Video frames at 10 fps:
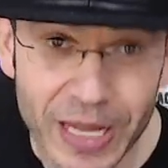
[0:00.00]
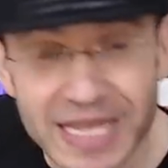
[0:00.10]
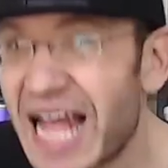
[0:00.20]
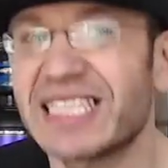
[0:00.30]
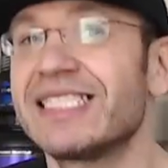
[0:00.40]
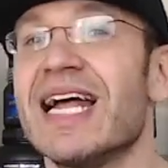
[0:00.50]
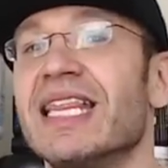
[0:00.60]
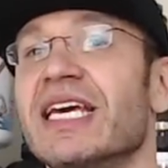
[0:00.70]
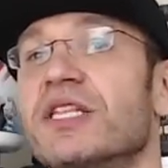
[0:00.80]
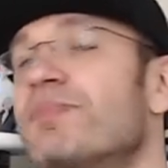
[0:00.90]
and that's
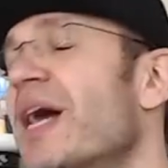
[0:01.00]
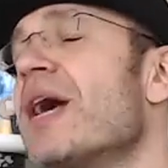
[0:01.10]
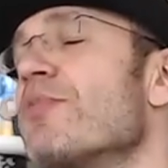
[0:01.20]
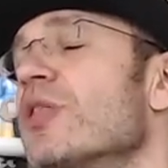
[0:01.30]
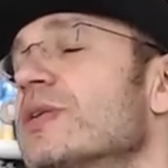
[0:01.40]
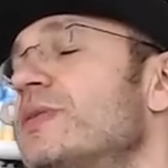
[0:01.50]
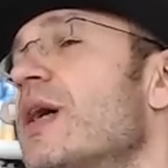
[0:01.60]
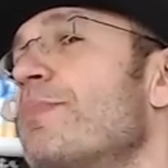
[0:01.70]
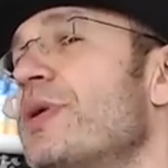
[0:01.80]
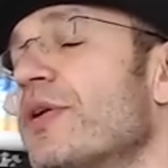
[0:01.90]
not it, but I'm gonna
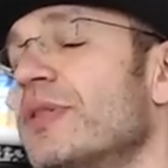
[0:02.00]
stop here.